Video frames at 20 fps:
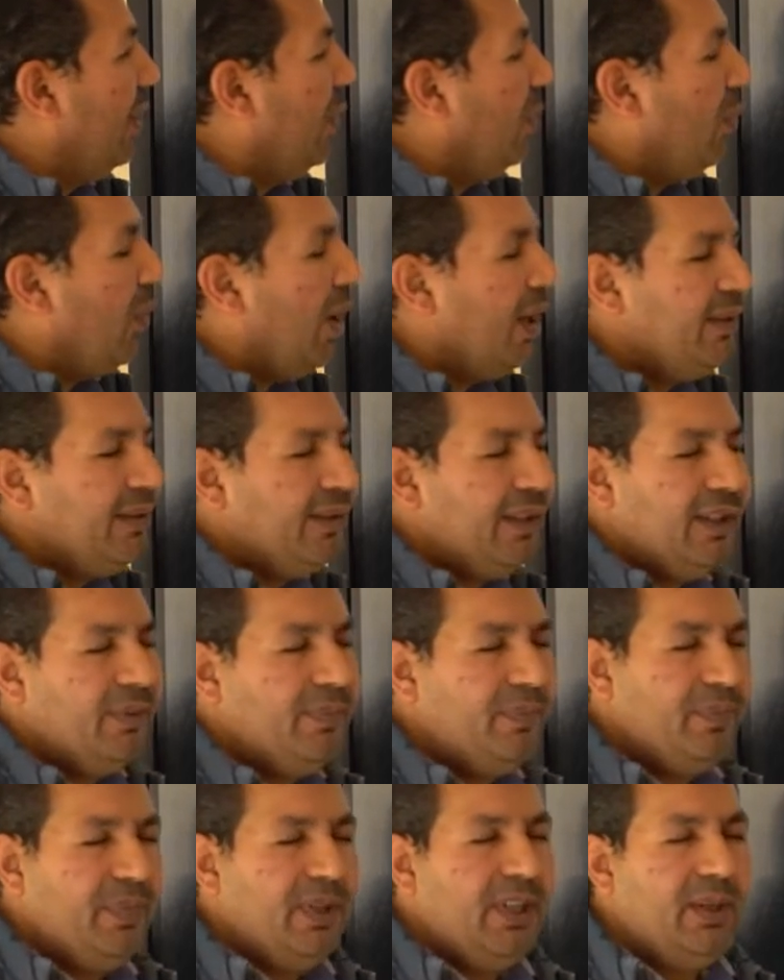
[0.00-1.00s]
What
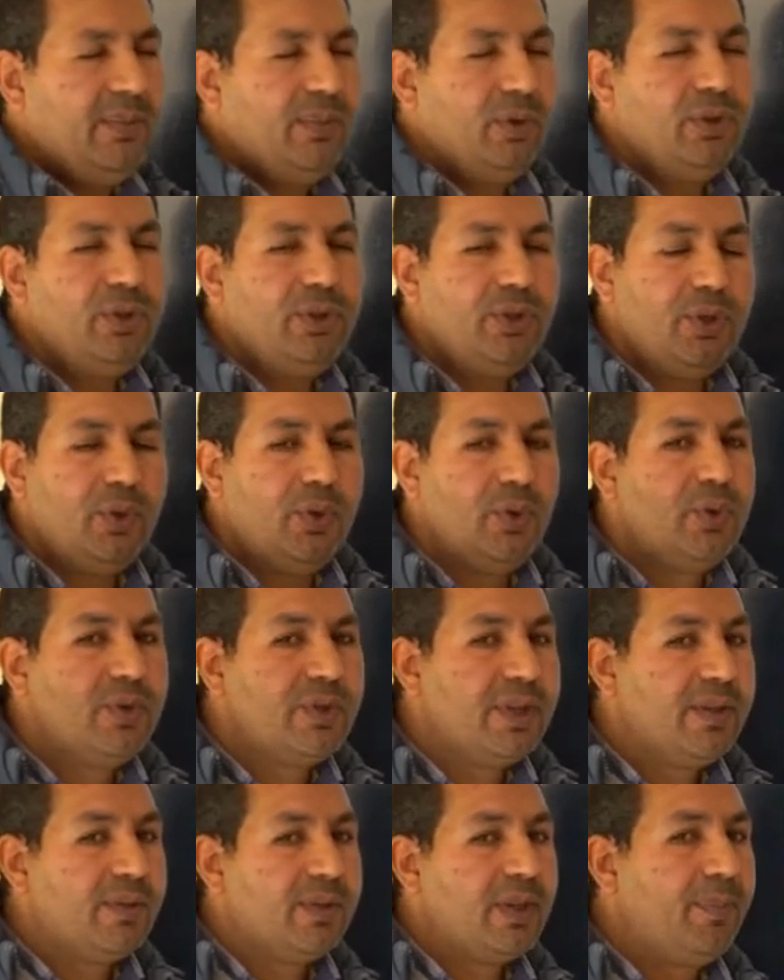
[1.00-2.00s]
did people
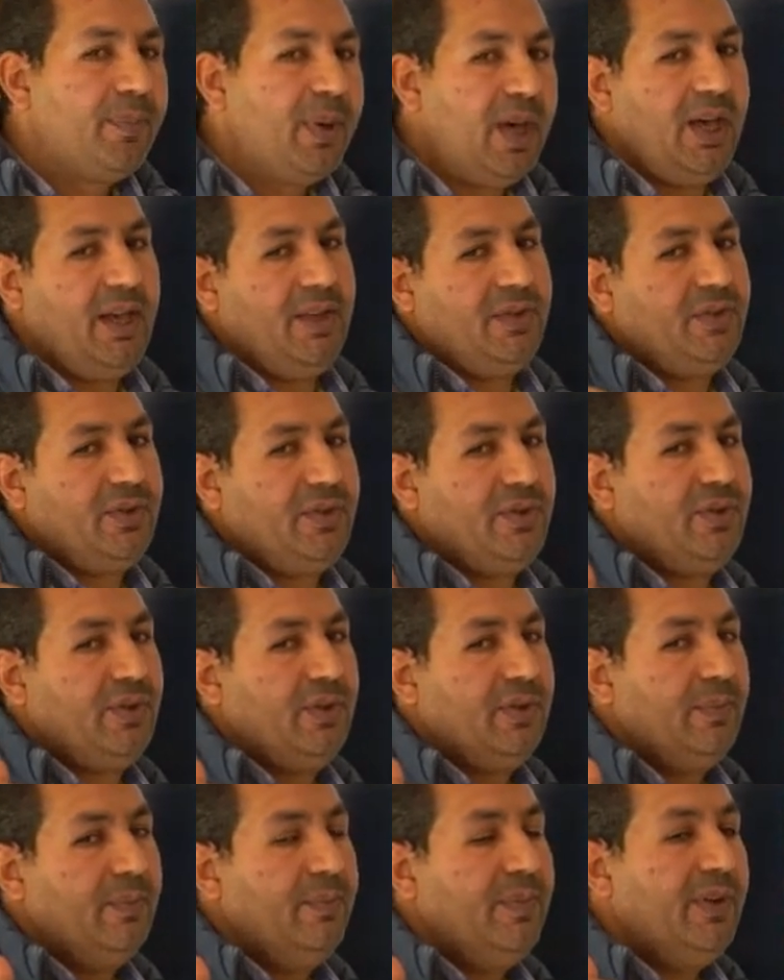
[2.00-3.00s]
use in the past
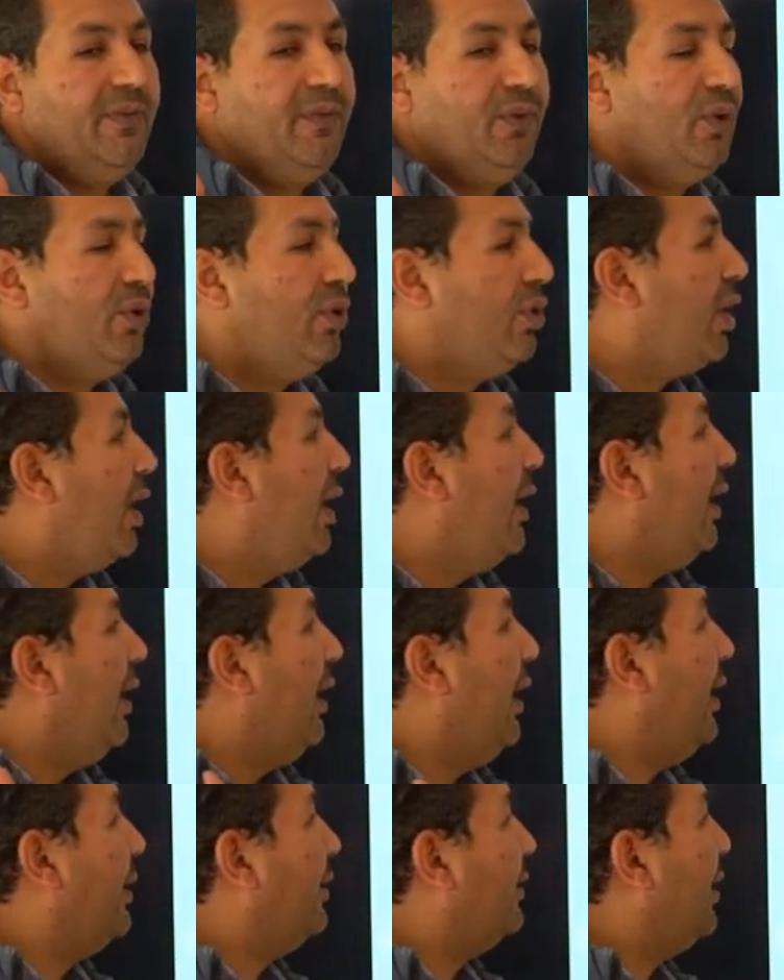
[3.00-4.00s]
before
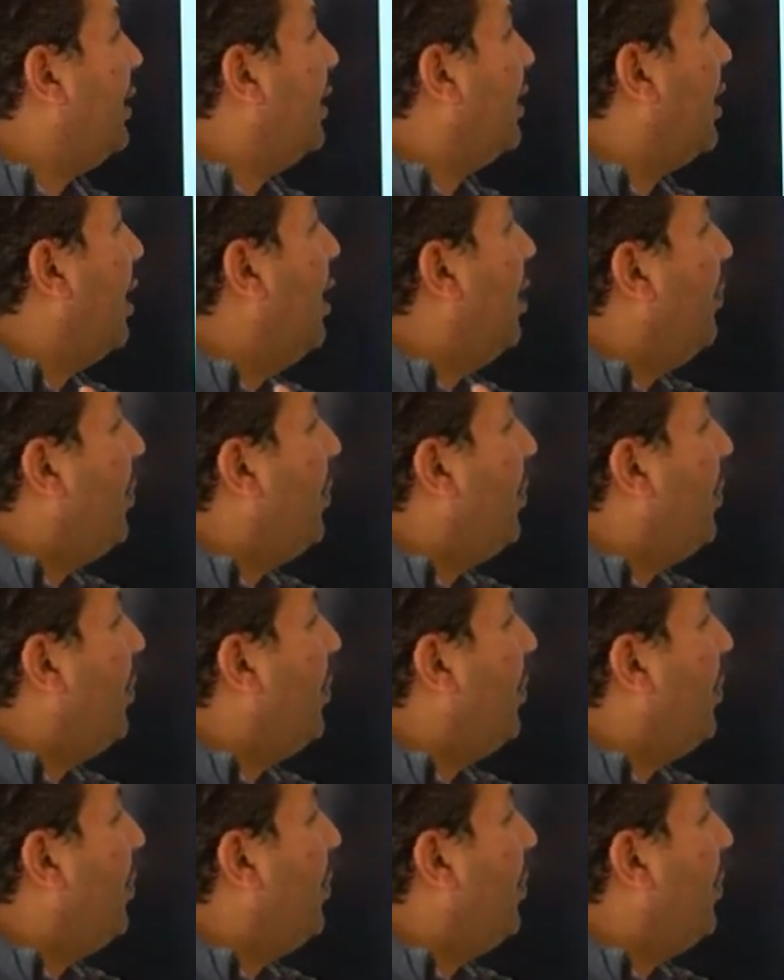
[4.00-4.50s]
electric